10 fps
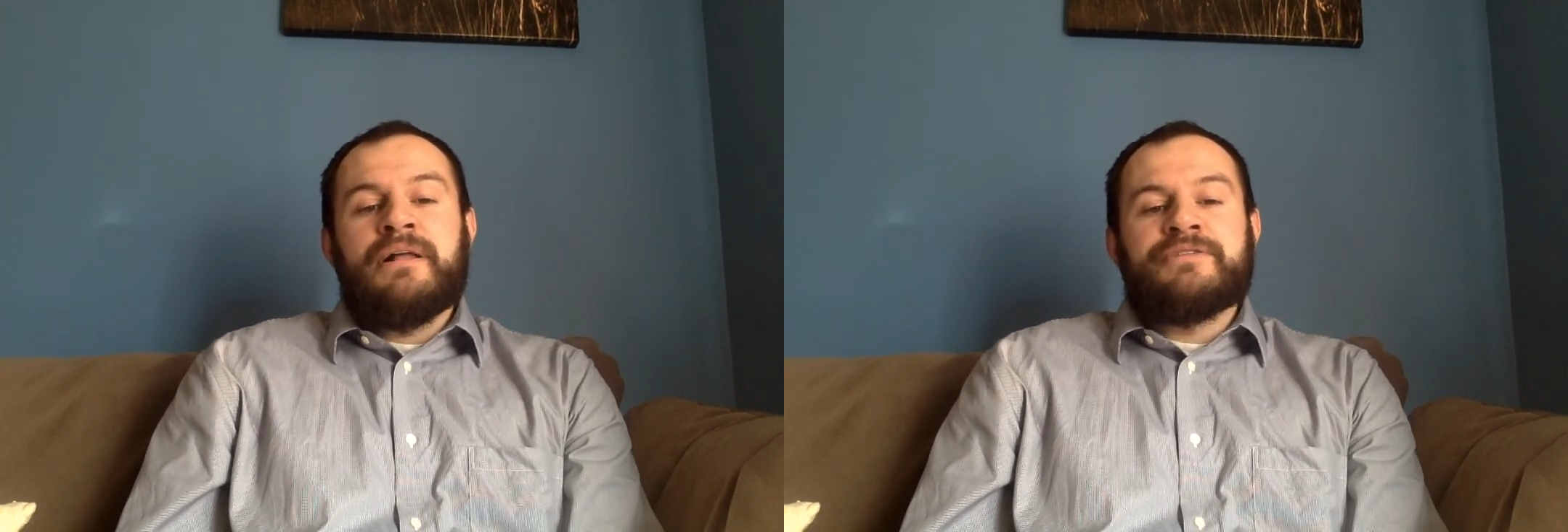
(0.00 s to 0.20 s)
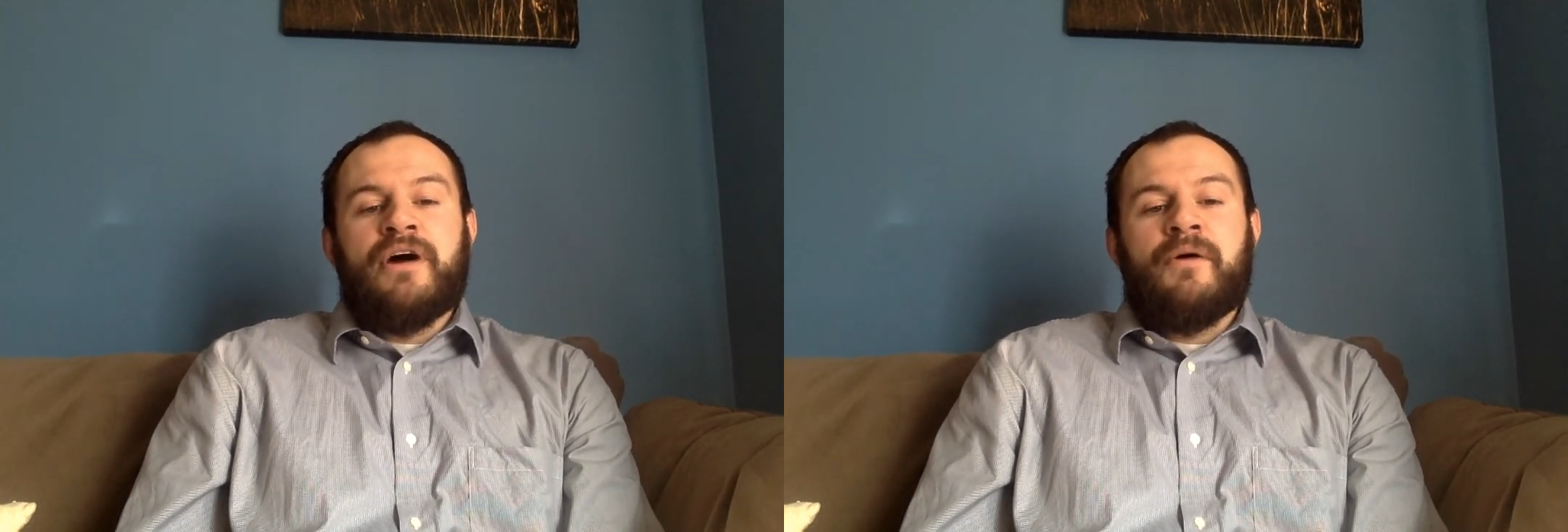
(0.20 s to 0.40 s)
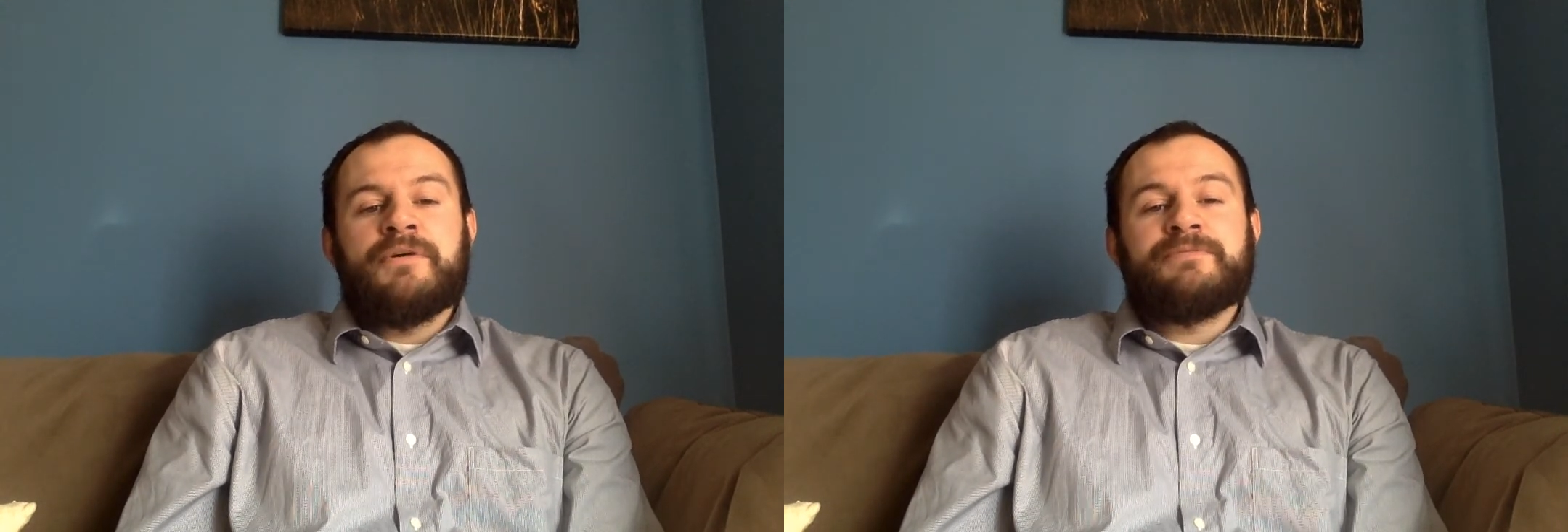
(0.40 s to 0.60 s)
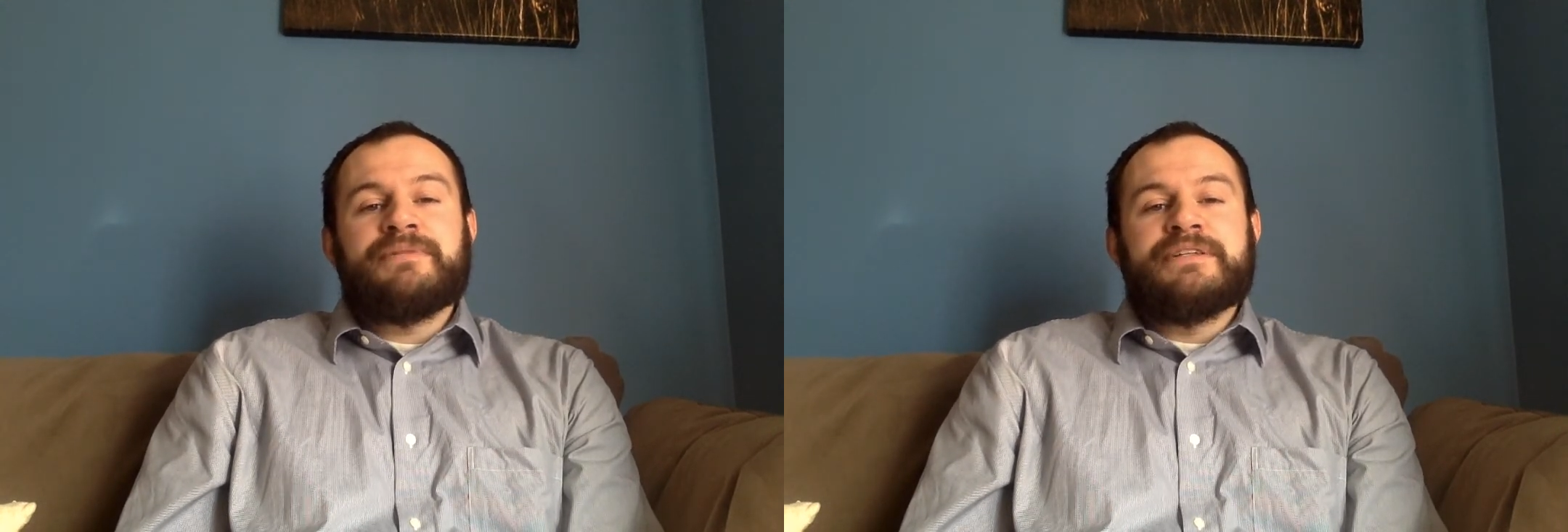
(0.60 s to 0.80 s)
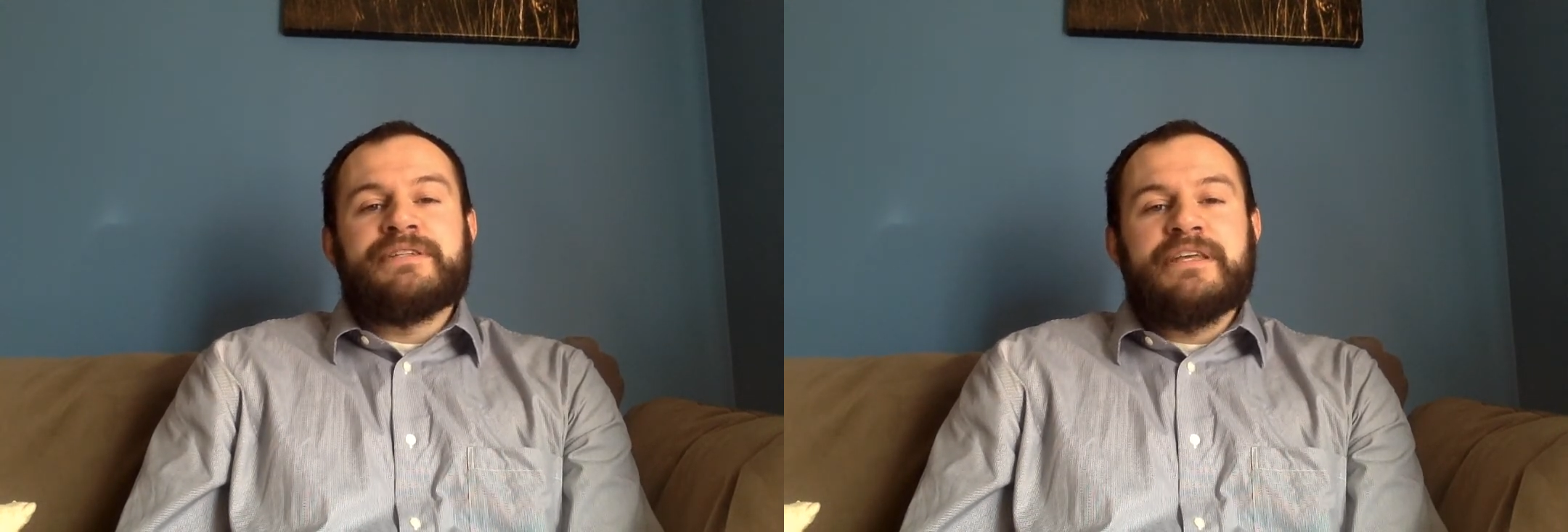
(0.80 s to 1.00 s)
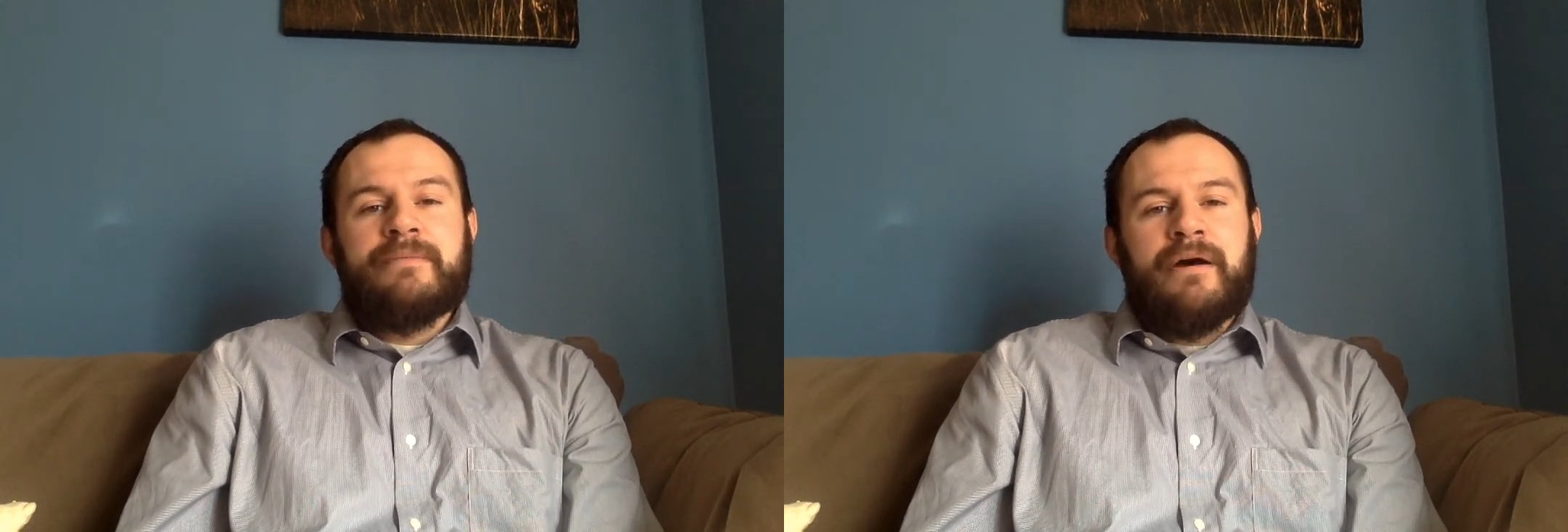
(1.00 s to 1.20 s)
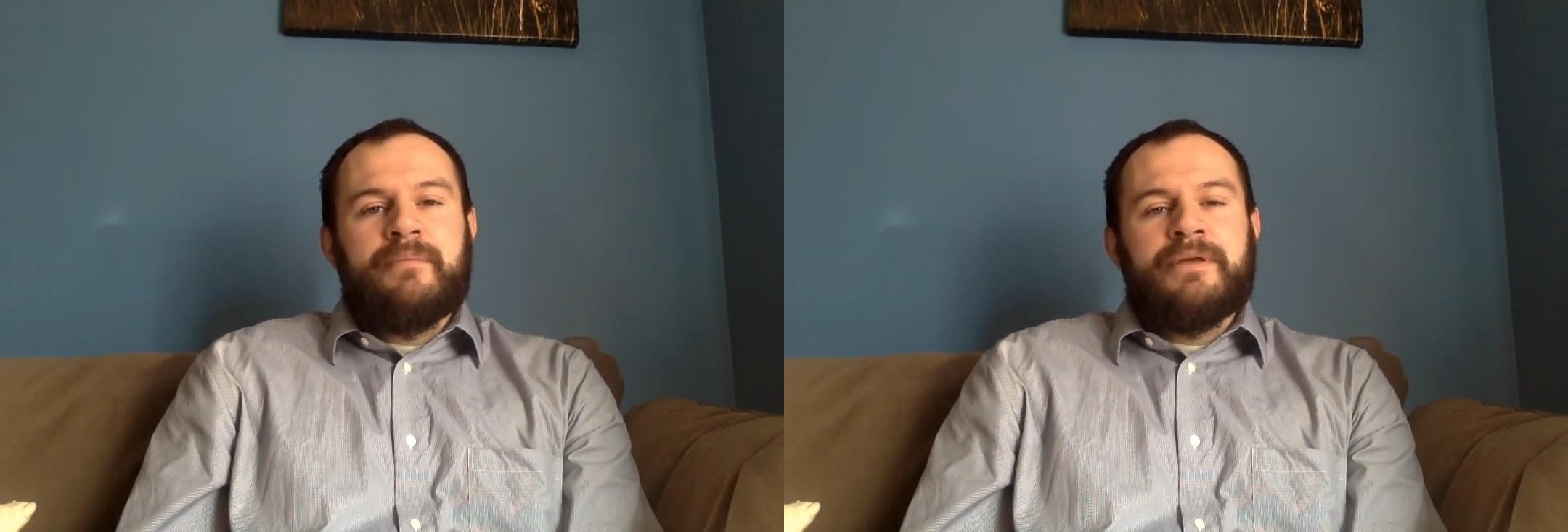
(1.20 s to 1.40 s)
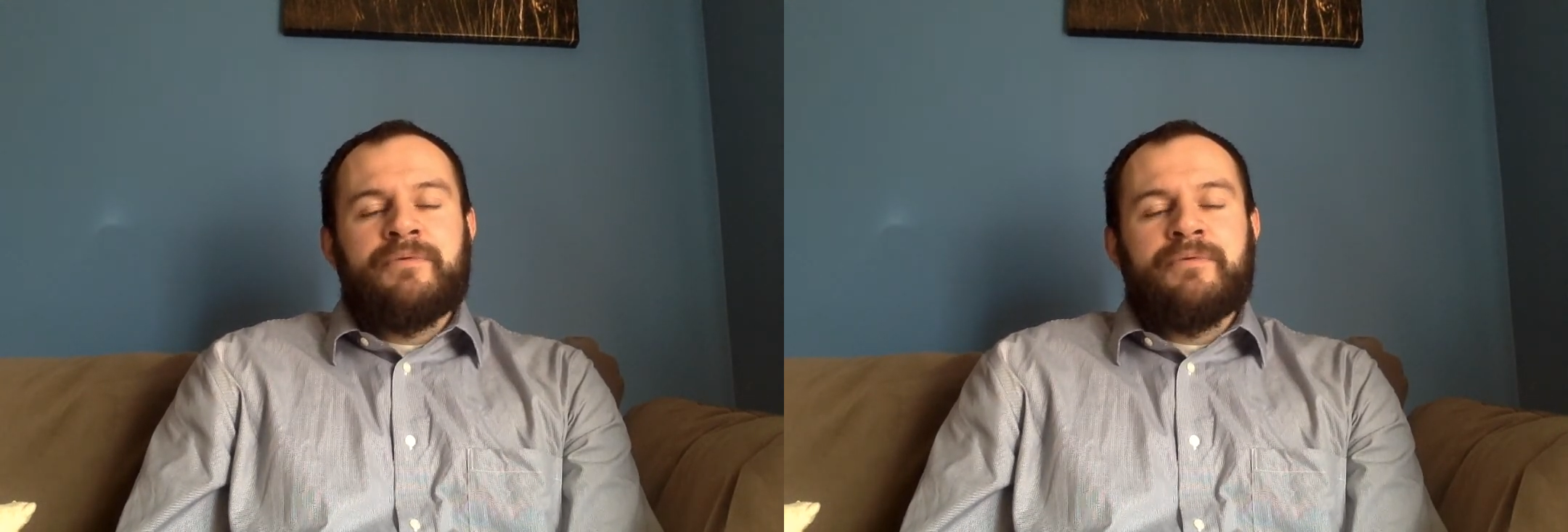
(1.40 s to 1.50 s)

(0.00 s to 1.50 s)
As always, please email me